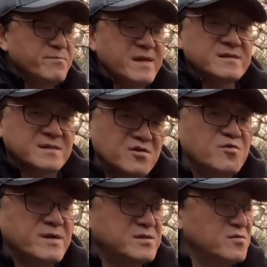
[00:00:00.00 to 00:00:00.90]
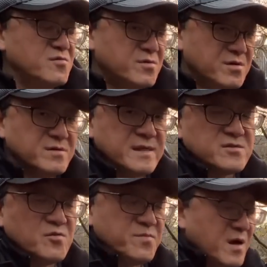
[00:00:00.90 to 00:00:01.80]
what makes Tacoma so
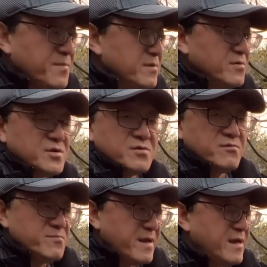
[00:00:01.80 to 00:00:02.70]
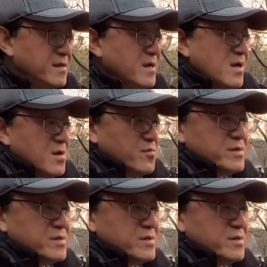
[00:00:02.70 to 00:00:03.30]
good and so popular should remain,